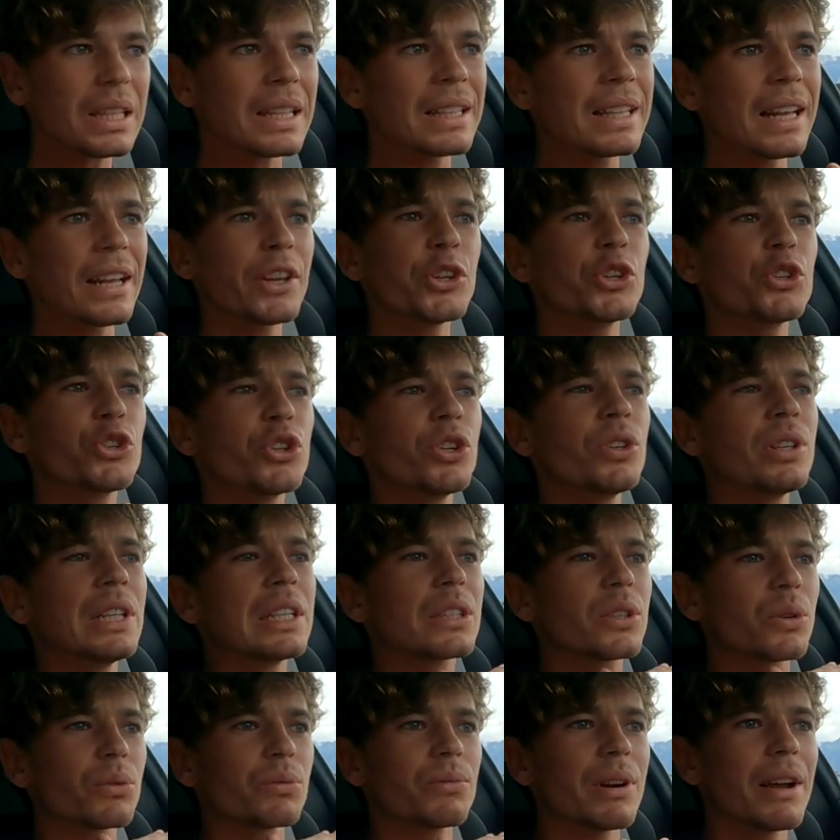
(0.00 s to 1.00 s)
Now you do
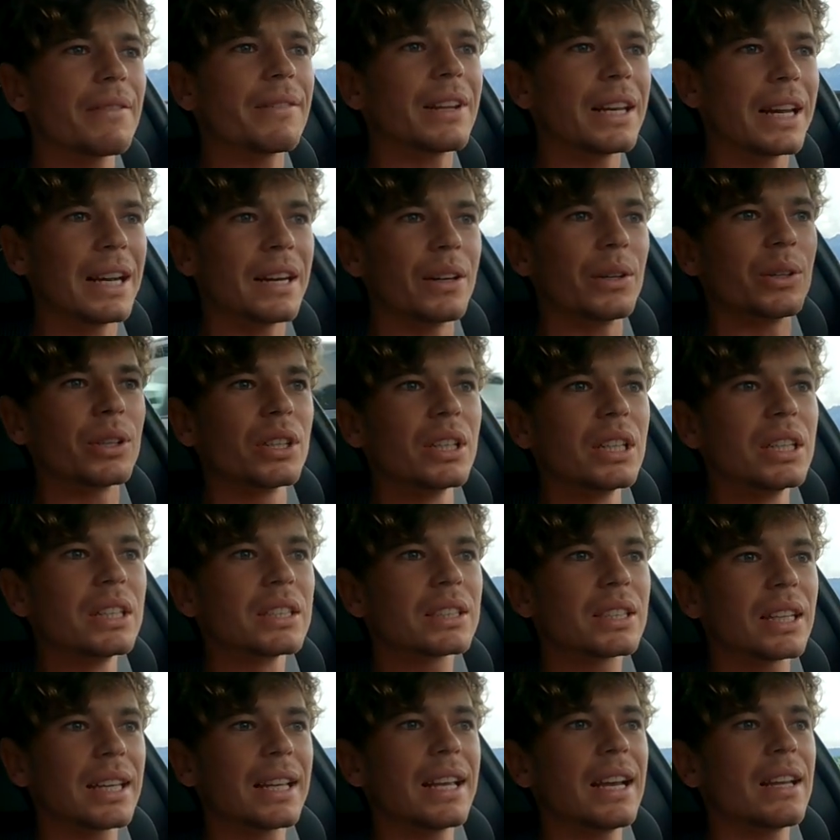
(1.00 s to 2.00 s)
need to rev it out
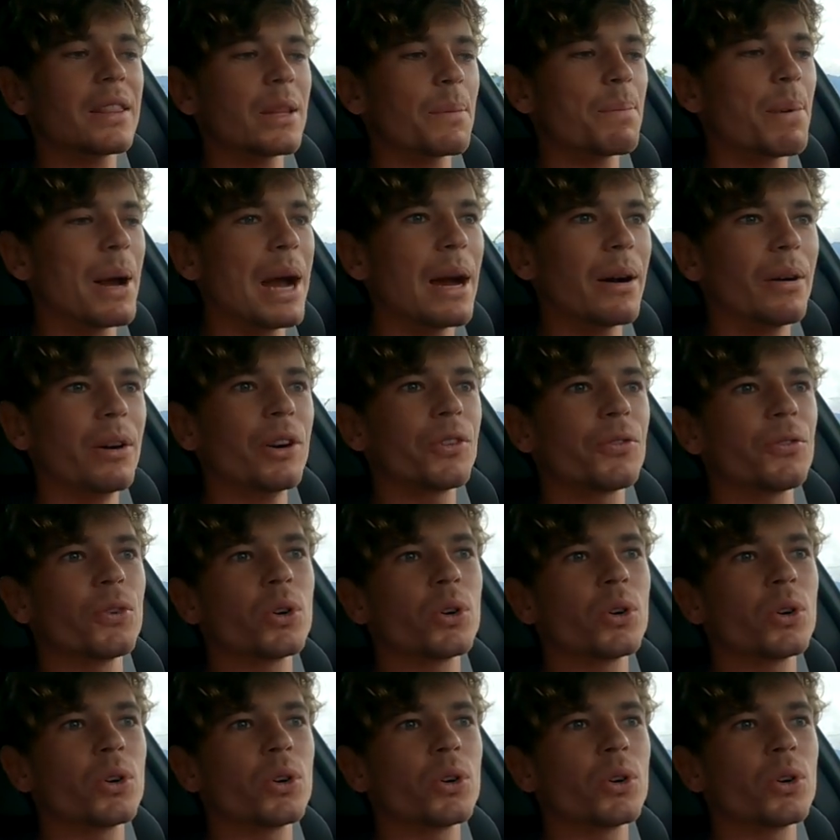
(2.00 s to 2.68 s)
to get the power,